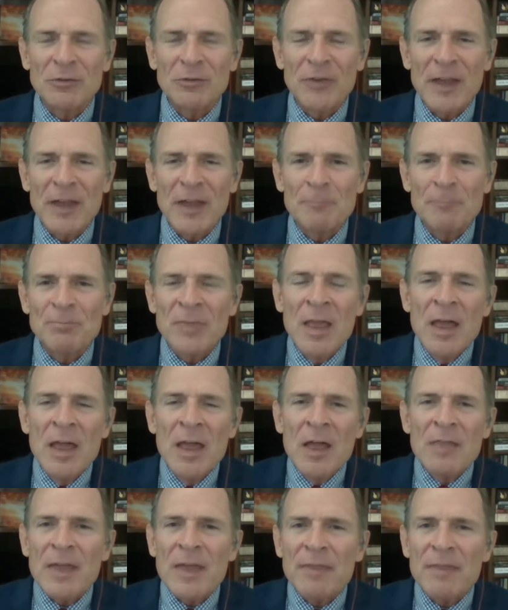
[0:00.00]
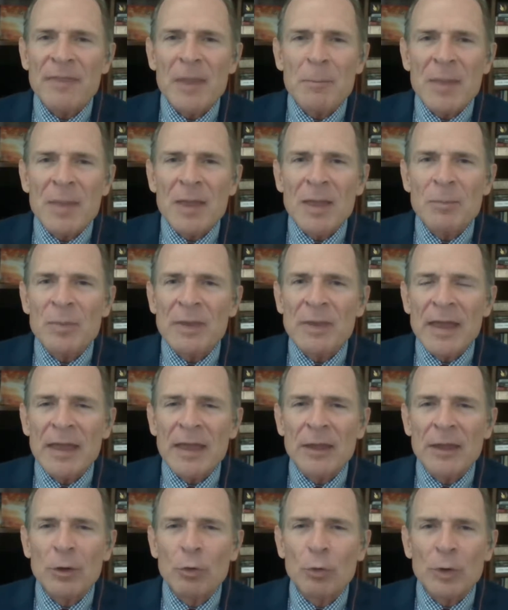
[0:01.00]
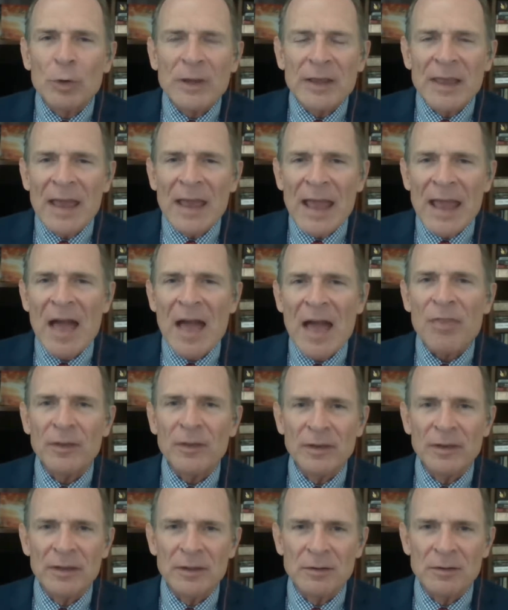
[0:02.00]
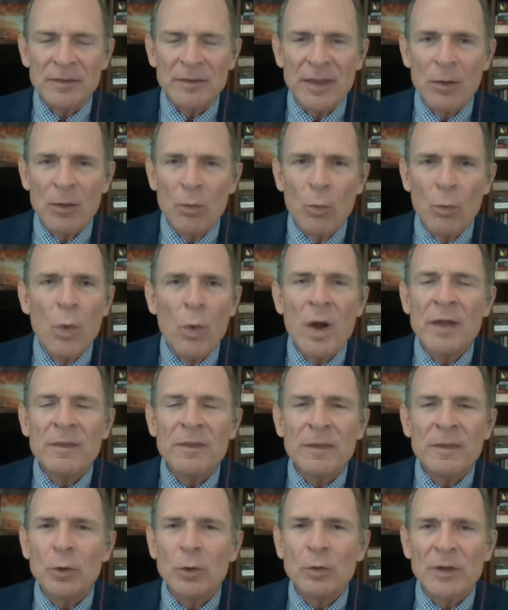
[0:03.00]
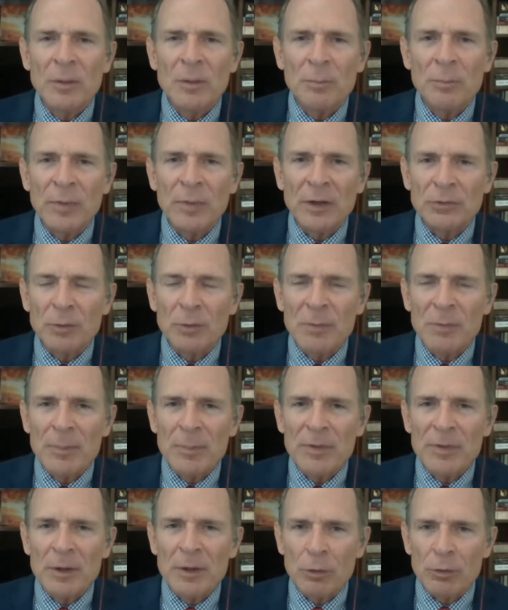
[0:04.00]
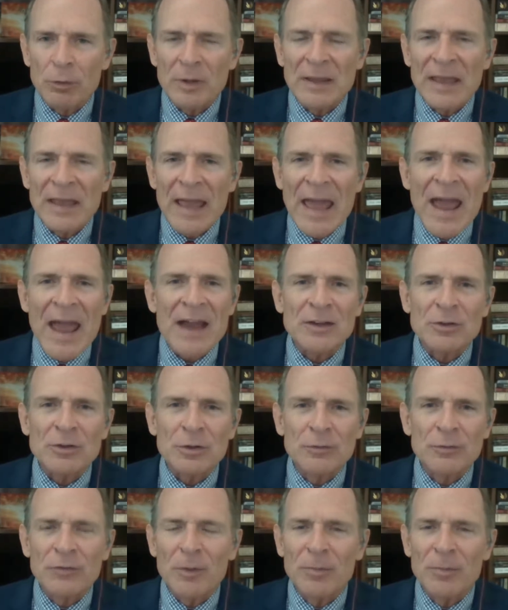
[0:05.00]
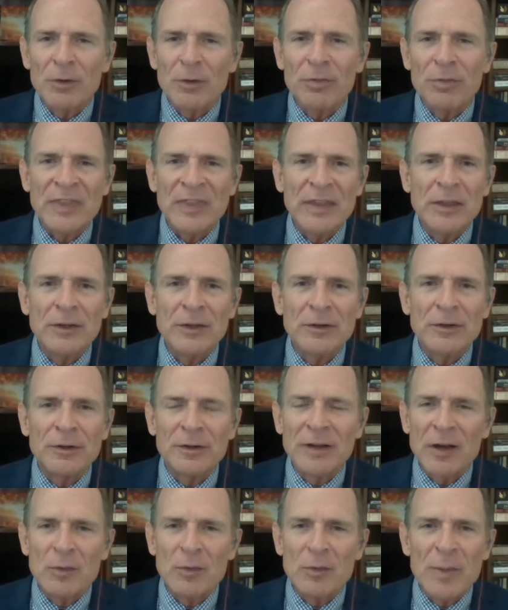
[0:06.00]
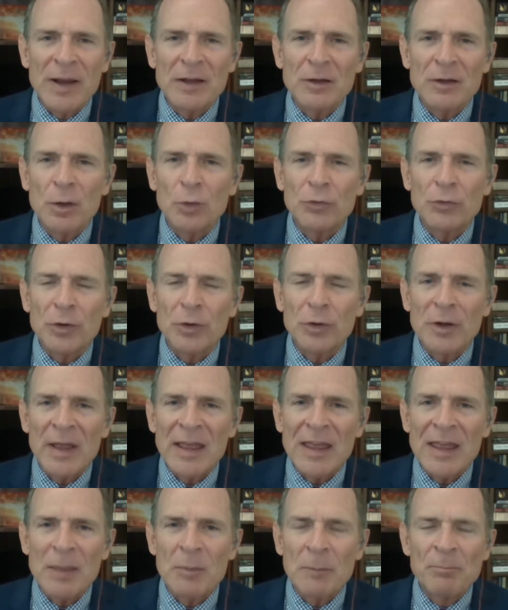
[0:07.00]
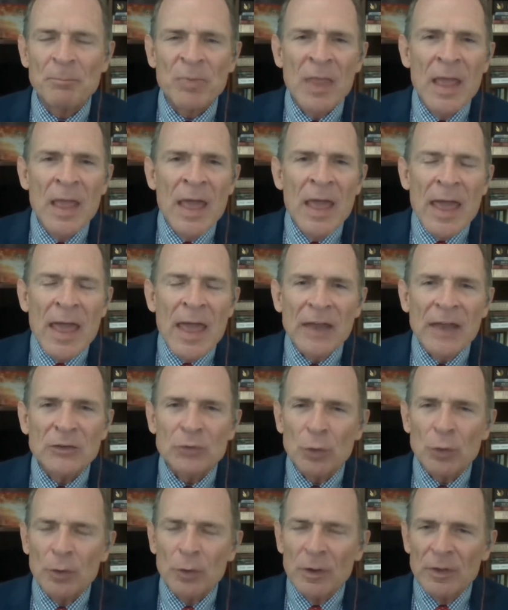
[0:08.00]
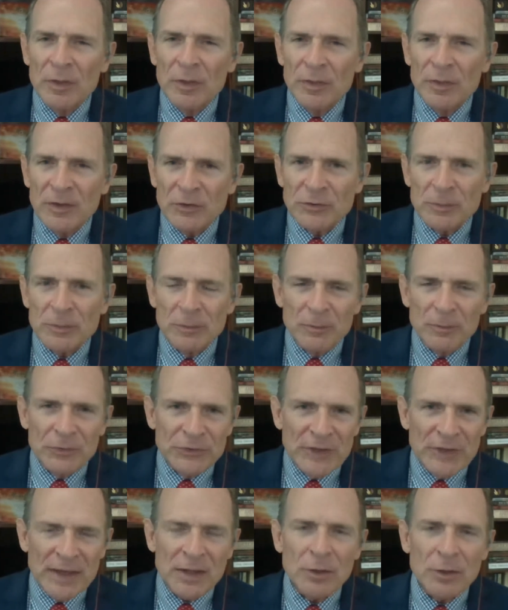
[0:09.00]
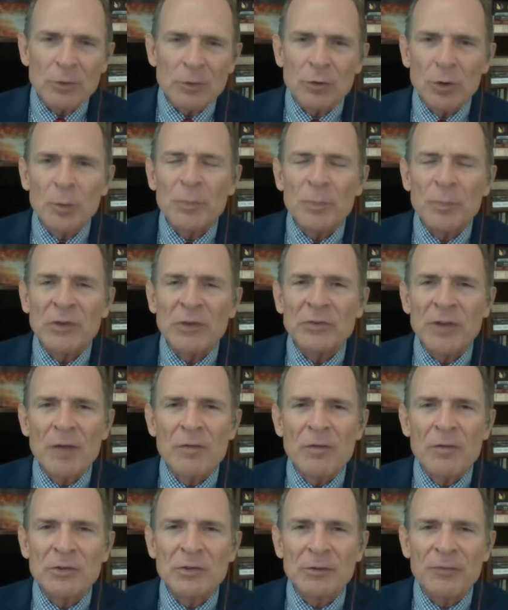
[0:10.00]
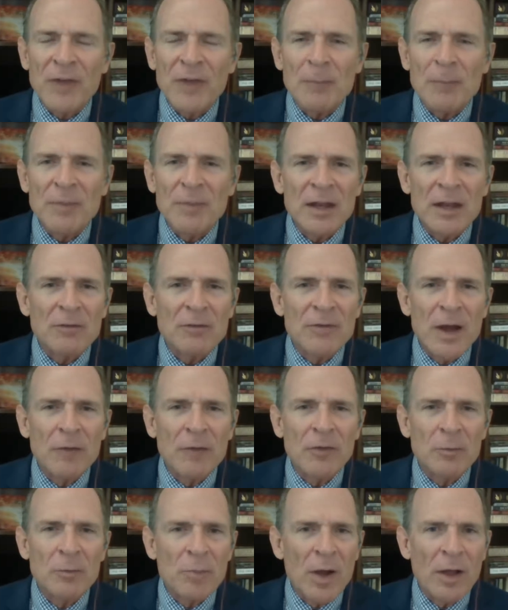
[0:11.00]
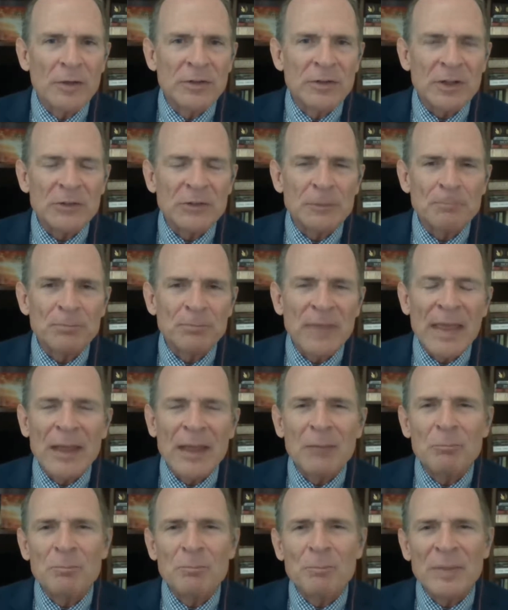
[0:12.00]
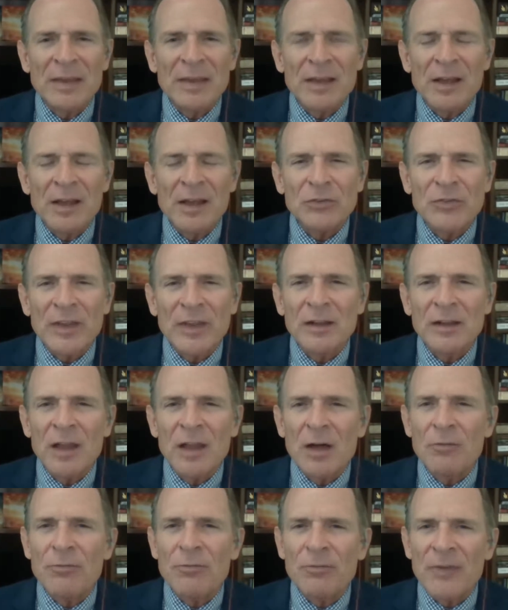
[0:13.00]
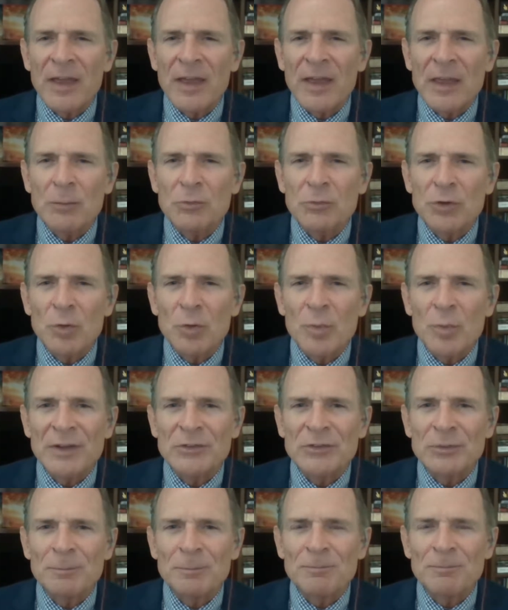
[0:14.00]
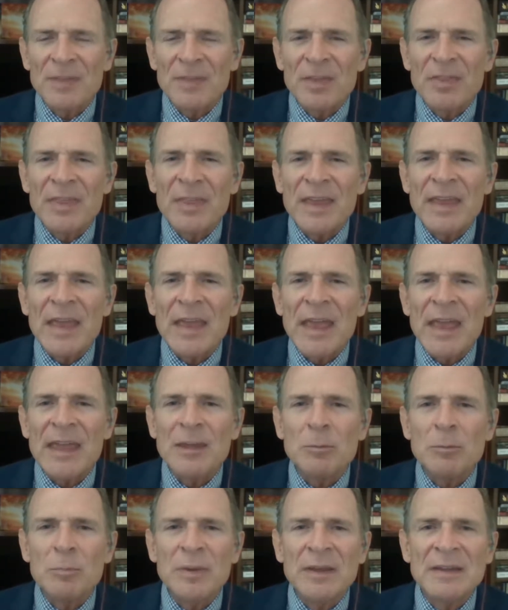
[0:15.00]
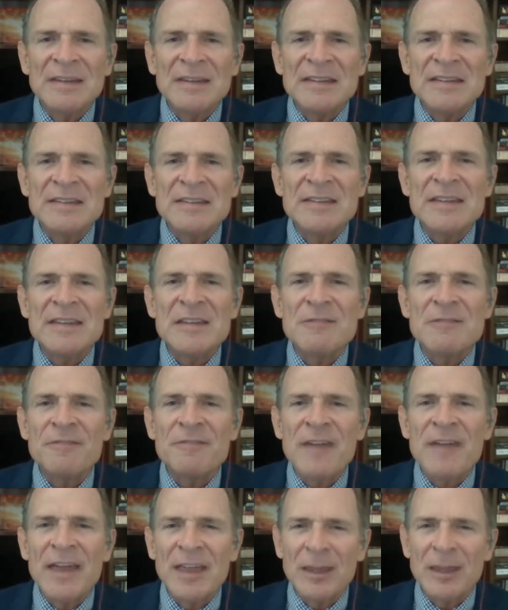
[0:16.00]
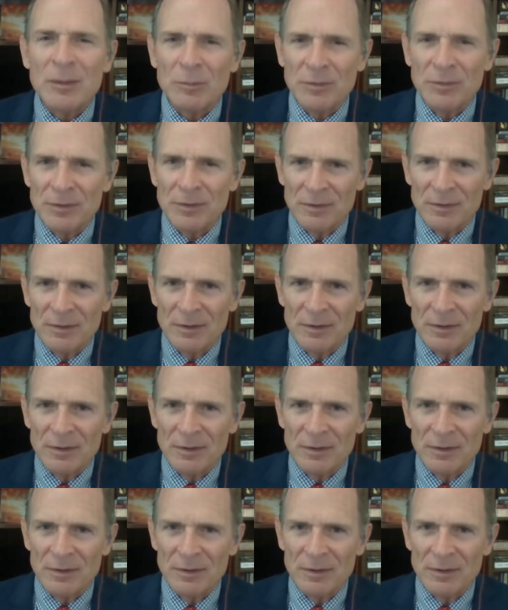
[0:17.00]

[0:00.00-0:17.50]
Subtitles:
of fame, they may be a Greek athlete that won the Olympics, or maybe a Greek actor from their theater, and everybody knows their name. And so this second group, these lovers of fame, get involved in politics. And because they love fame so much, they hate being defamed.